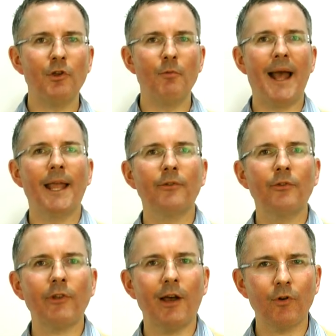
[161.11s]
few
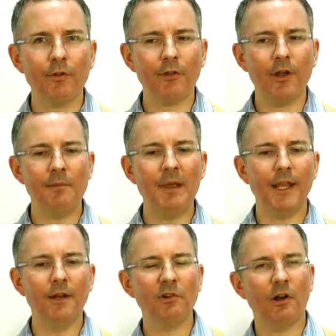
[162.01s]
banks and say I've got 30
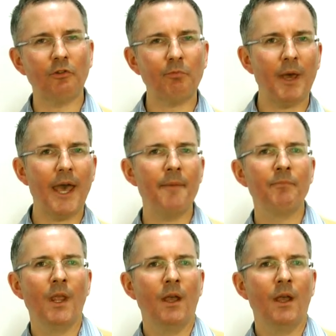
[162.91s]
million kind of spare.